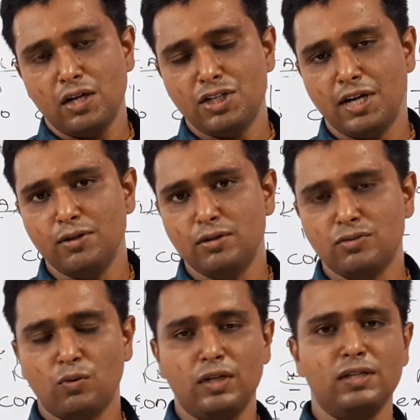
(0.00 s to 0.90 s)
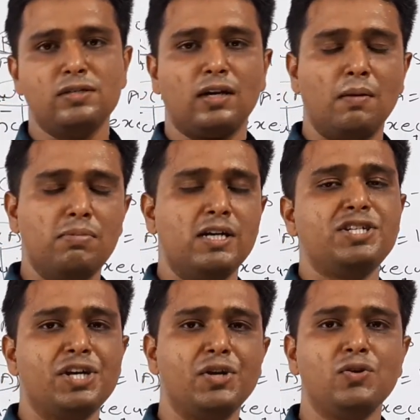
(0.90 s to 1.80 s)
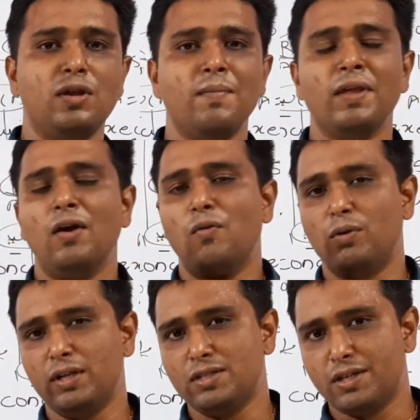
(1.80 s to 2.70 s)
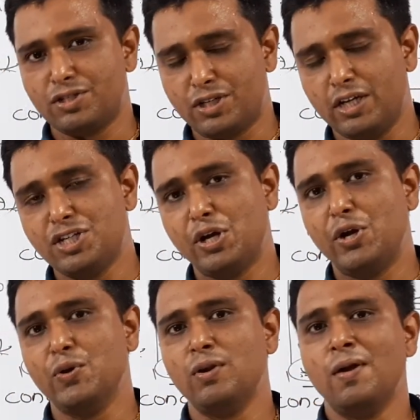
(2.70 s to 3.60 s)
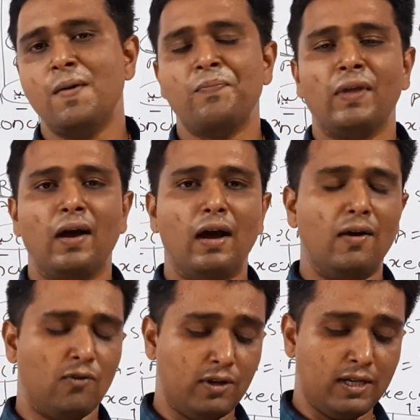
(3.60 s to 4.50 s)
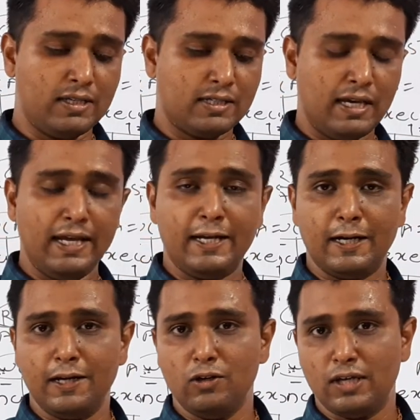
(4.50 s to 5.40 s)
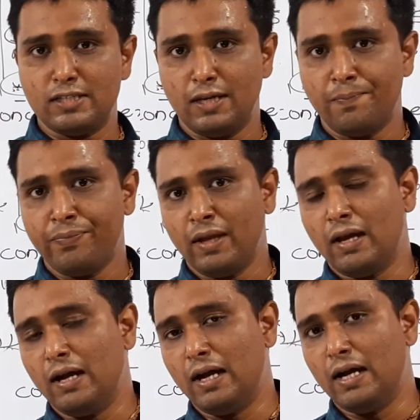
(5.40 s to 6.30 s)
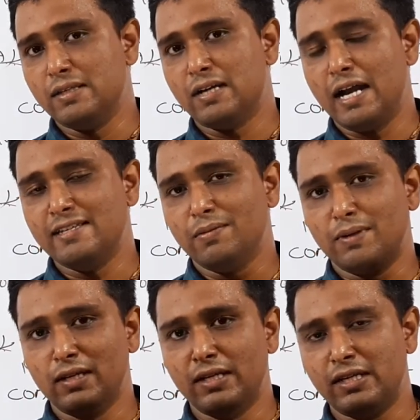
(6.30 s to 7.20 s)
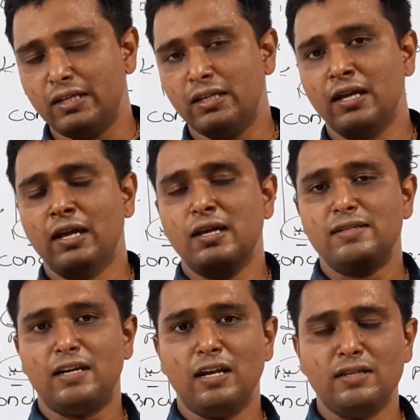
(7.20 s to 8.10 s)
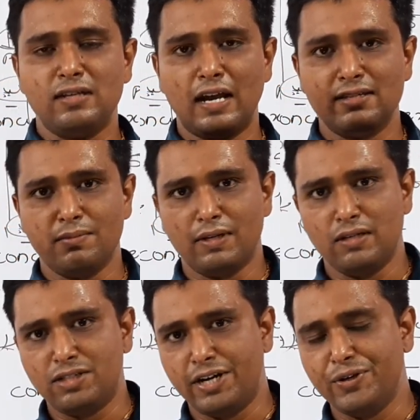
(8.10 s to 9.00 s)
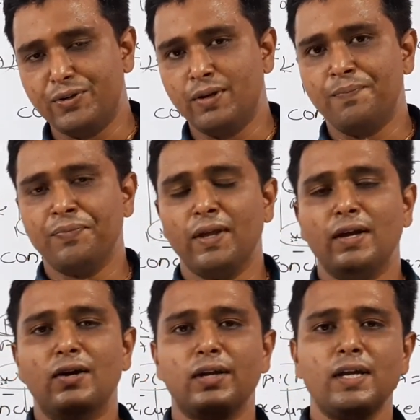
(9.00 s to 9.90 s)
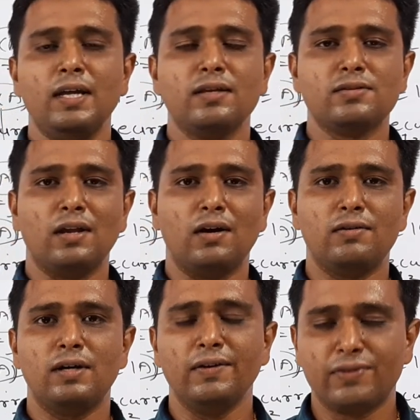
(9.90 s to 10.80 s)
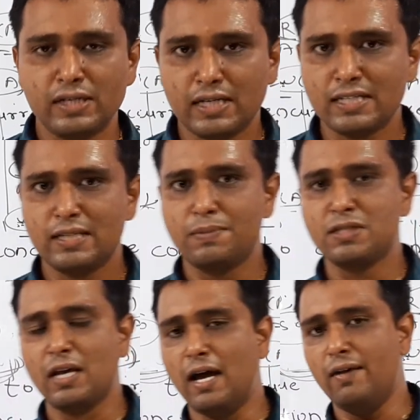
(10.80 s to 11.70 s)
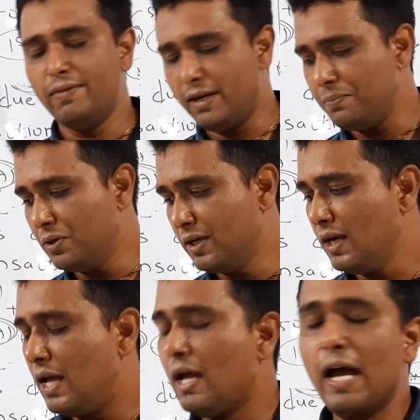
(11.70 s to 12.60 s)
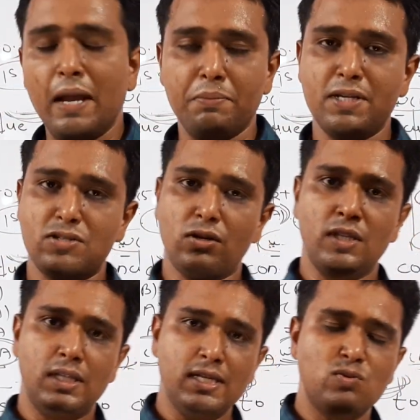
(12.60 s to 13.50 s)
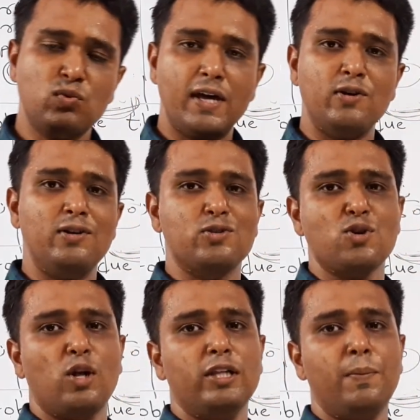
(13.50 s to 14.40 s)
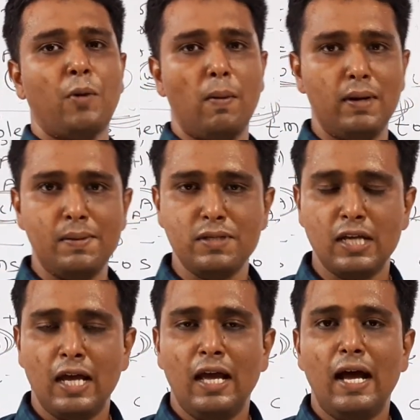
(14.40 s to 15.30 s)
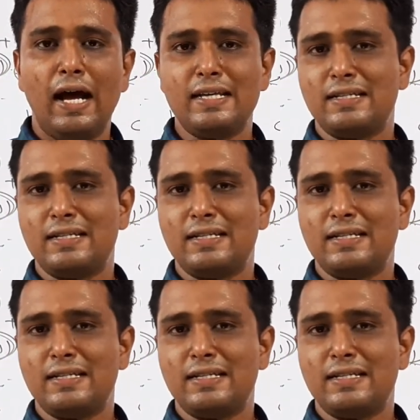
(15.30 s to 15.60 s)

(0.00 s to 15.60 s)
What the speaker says: schedules. What is a complete schedule, what is a strict schedule, what is like you can say serializability, serializable schedule. Okay, so now different concepts are very important, and based on this we are going to solve the problems asked